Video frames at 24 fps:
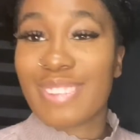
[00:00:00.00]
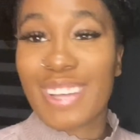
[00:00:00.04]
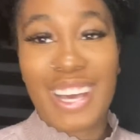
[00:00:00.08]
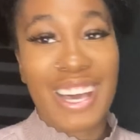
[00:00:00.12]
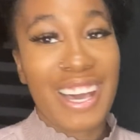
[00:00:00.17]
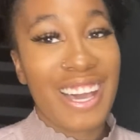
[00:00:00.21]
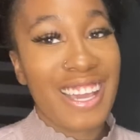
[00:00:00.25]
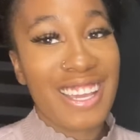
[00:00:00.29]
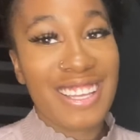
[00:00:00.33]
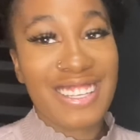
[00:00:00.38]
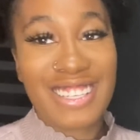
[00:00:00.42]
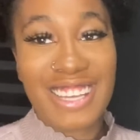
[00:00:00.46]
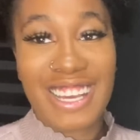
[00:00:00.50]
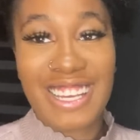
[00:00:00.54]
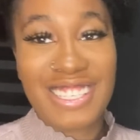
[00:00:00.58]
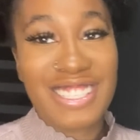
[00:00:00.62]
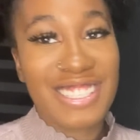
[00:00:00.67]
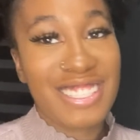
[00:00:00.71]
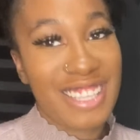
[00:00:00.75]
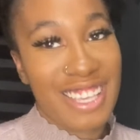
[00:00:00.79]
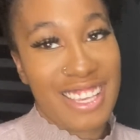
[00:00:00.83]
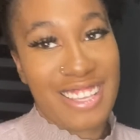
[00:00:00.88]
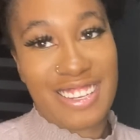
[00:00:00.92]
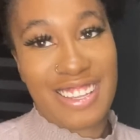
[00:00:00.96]
I
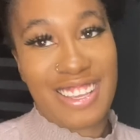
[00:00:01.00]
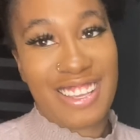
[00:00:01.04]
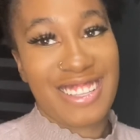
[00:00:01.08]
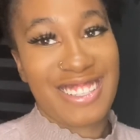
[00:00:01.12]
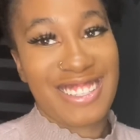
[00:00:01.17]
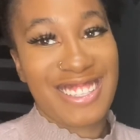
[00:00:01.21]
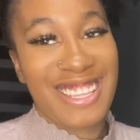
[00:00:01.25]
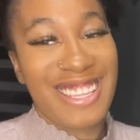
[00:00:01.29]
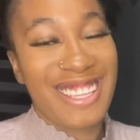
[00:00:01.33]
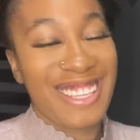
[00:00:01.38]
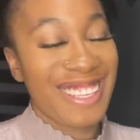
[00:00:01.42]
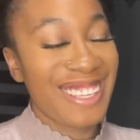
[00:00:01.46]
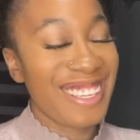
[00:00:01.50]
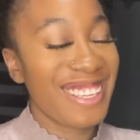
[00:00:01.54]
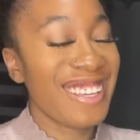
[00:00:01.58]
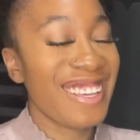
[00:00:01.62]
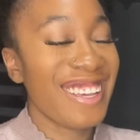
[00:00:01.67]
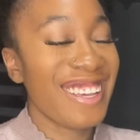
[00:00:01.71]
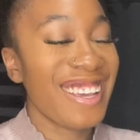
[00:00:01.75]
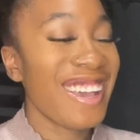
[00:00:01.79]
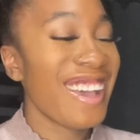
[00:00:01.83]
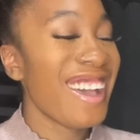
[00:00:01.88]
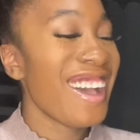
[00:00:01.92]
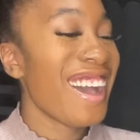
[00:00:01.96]
just can't dance.
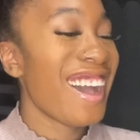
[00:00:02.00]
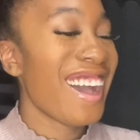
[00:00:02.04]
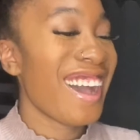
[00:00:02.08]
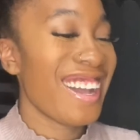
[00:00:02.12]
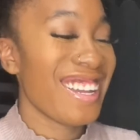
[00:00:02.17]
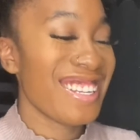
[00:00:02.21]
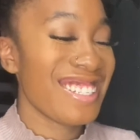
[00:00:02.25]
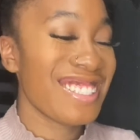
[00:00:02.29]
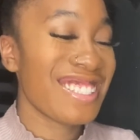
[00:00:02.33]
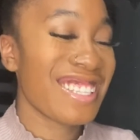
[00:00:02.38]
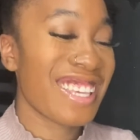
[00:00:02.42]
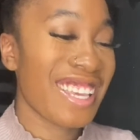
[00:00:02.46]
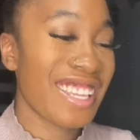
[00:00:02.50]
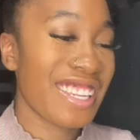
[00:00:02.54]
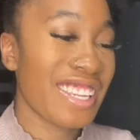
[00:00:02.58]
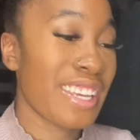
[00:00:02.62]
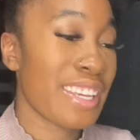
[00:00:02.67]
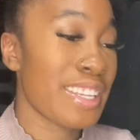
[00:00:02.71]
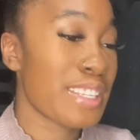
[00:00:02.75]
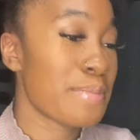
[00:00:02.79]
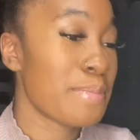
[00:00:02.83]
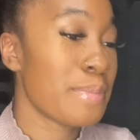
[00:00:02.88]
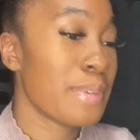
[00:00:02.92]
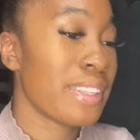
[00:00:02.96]
I just can't
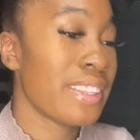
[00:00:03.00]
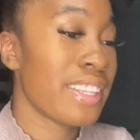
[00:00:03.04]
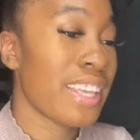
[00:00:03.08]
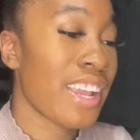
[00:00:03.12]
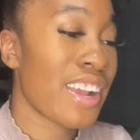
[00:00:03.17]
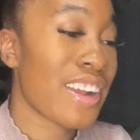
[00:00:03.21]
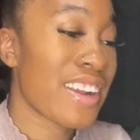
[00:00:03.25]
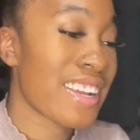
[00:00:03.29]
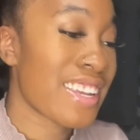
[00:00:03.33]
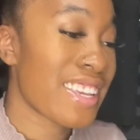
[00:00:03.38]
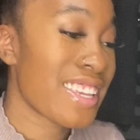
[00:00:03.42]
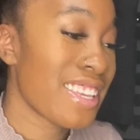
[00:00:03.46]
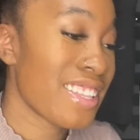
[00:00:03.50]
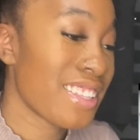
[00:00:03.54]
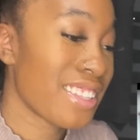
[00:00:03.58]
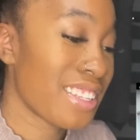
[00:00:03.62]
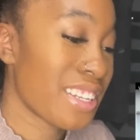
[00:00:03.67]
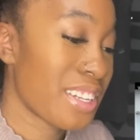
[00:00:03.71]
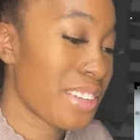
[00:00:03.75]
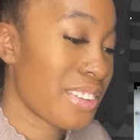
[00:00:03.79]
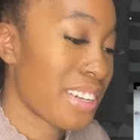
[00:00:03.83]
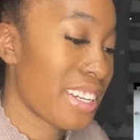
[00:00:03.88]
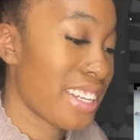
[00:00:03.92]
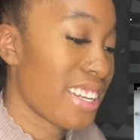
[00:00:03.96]
dance. But they are killing
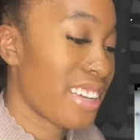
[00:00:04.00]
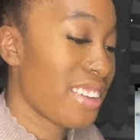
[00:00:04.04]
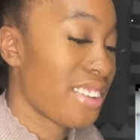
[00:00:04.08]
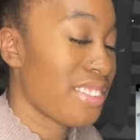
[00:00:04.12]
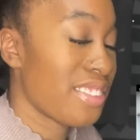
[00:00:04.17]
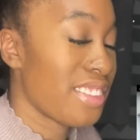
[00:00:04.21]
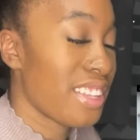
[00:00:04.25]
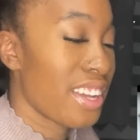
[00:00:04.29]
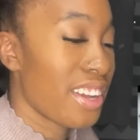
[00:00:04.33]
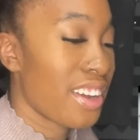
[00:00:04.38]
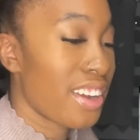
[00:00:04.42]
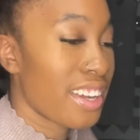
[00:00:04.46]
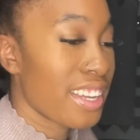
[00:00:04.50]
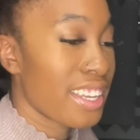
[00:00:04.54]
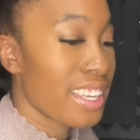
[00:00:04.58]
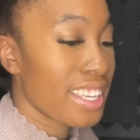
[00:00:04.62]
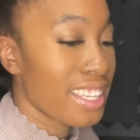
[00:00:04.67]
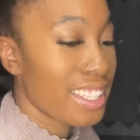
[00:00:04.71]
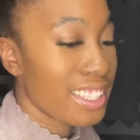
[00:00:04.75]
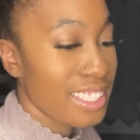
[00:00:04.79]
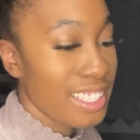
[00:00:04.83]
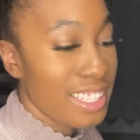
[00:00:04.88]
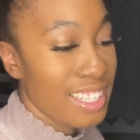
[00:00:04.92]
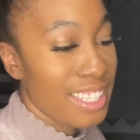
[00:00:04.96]
it right now. They are
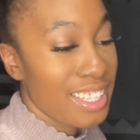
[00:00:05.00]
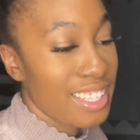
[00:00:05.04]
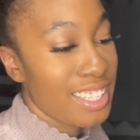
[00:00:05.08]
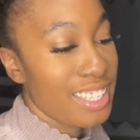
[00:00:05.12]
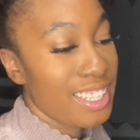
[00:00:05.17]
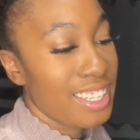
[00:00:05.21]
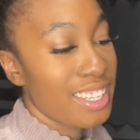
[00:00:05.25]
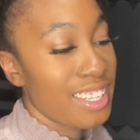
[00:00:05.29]
killing it.